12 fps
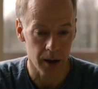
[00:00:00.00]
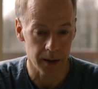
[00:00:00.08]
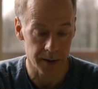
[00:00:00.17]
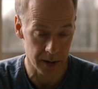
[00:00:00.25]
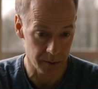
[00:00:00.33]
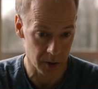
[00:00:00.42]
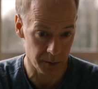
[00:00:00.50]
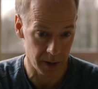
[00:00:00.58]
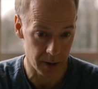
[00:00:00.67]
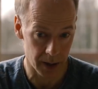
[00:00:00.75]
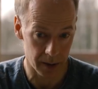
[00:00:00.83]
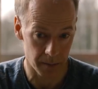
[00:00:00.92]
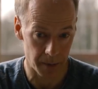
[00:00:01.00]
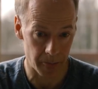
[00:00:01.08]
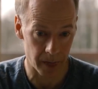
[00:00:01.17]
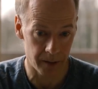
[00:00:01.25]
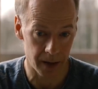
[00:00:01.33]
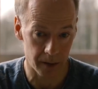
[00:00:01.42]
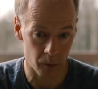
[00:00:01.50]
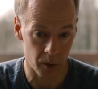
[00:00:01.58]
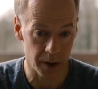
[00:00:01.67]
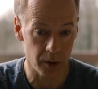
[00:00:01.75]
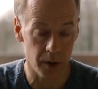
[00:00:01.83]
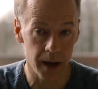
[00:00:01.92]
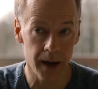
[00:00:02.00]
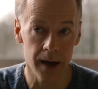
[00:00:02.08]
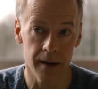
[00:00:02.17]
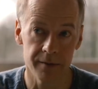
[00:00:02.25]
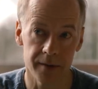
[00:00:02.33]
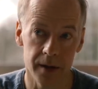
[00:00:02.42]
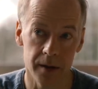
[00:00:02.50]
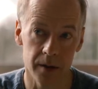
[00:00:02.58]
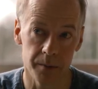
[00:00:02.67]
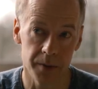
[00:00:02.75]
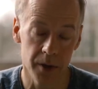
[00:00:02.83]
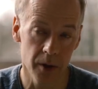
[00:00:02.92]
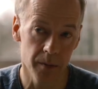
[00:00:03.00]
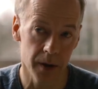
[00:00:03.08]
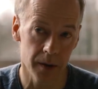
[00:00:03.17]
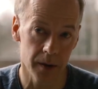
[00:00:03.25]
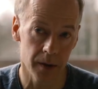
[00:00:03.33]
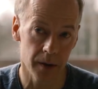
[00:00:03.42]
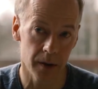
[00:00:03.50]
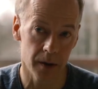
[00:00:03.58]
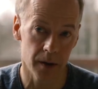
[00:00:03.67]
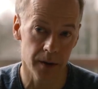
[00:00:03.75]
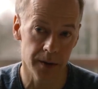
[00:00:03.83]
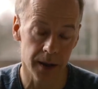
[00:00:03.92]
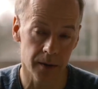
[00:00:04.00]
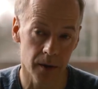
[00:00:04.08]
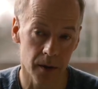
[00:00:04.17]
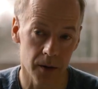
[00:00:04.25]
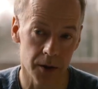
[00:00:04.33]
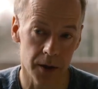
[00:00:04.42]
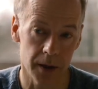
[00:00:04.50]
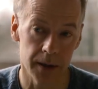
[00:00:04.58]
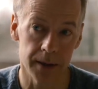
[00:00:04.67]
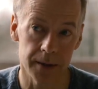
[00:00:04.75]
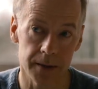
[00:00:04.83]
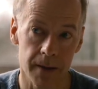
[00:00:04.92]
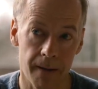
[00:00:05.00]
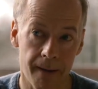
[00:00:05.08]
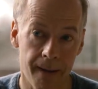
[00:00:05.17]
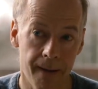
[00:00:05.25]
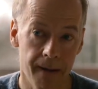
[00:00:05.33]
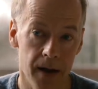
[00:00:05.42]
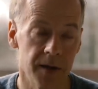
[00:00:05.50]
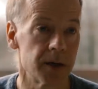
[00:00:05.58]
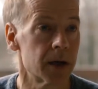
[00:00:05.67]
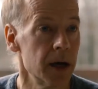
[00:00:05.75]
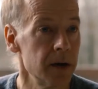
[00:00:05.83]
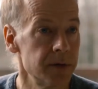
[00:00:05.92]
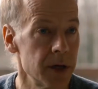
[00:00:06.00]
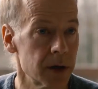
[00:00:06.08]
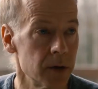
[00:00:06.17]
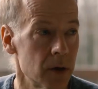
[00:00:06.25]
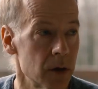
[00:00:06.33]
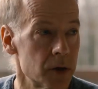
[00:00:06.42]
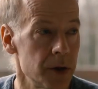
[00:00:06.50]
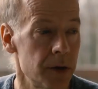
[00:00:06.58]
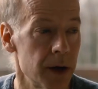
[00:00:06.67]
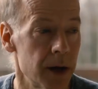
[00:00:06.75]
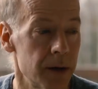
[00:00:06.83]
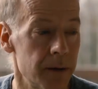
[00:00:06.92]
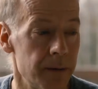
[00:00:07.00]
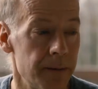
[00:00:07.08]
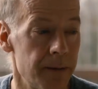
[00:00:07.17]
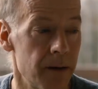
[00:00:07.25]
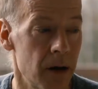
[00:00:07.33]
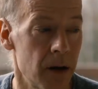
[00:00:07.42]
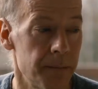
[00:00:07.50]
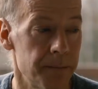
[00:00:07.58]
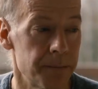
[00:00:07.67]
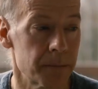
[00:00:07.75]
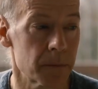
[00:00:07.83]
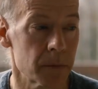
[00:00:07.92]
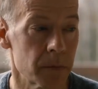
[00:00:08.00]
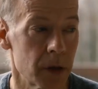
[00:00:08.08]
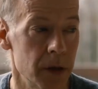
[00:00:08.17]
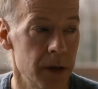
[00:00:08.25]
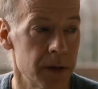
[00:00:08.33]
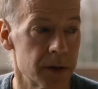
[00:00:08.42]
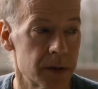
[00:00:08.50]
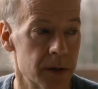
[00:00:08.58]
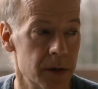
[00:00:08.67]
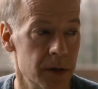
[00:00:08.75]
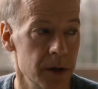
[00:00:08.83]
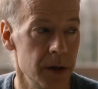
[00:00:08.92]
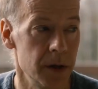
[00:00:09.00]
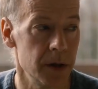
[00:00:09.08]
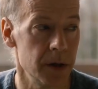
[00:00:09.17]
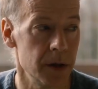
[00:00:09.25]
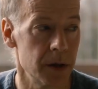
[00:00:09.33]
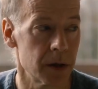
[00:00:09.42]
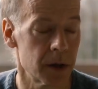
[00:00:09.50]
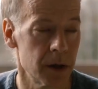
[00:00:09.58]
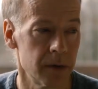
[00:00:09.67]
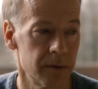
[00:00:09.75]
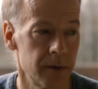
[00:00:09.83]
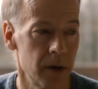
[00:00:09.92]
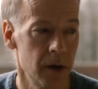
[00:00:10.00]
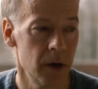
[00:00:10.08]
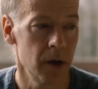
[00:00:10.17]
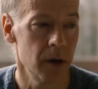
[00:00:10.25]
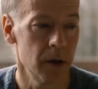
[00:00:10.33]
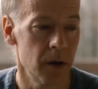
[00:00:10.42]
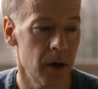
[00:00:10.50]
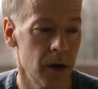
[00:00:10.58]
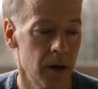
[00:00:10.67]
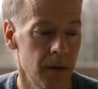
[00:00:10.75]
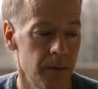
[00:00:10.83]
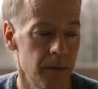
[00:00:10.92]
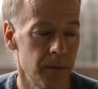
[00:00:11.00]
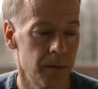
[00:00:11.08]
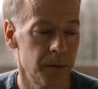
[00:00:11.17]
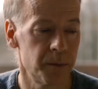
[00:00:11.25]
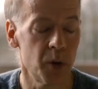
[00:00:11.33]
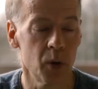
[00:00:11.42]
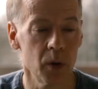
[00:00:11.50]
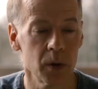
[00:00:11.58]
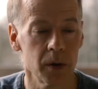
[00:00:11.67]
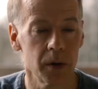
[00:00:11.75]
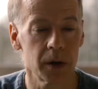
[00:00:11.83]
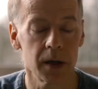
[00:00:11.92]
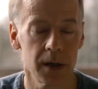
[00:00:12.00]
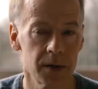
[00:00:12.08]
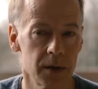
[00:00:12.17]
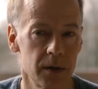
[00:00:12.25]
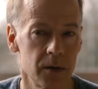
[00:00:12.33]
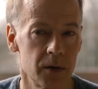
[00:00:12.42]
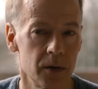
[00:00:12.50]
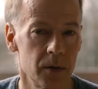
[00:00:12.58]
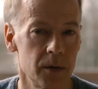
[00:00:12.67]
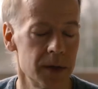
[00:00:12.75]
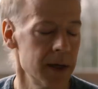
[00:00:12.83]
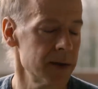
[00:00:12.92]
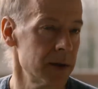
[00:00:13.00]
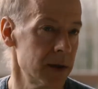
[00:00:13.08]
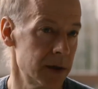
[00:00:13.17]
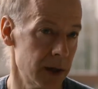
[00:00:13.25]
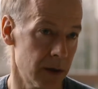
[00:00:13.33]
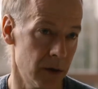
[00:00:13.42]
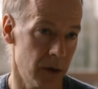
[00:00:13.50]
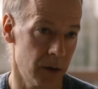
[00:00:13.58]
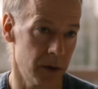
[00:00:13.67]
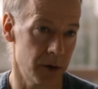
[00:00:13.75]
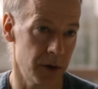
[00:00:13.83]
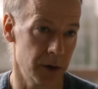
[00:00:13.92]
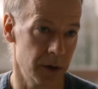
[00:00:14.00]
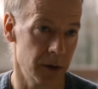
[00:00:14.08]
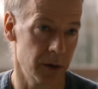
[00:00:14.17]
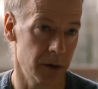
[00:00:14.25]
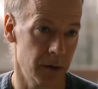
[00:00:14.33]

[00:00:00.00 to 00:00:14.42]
it seems to me that what you have in the pyramid technology is a kind of technology that is the kind of polar cousin to Tesla technology.